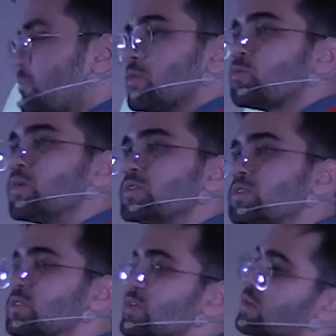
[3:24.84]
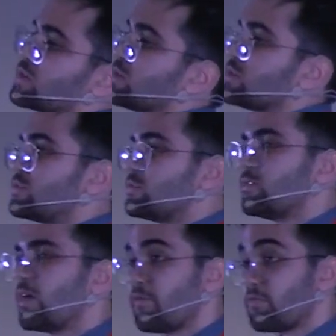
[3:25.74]
But when it sings,
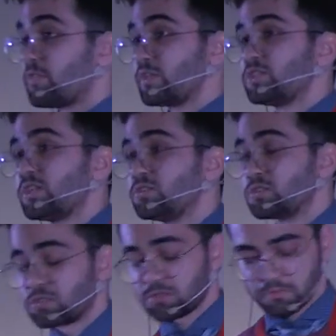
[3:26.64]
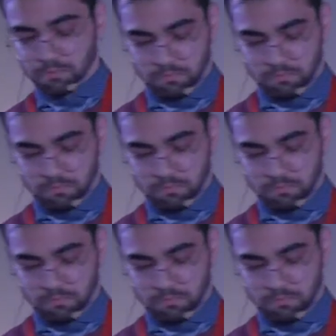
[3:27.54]
everything changes.